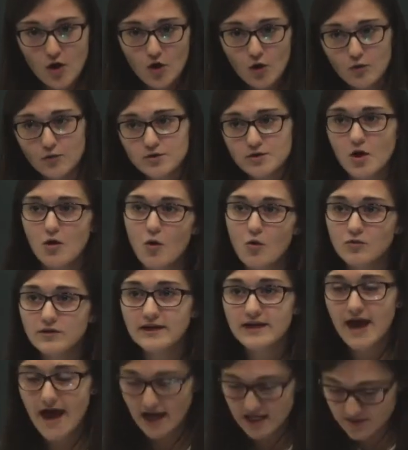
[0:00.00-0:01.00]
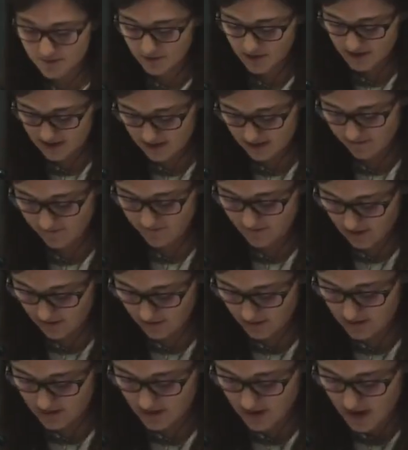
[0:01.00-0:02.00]
who were not only experts in the
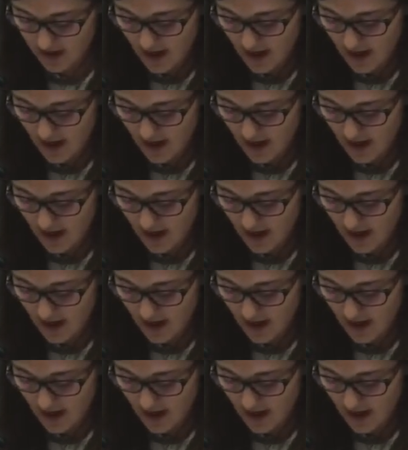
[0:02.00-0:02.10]
field,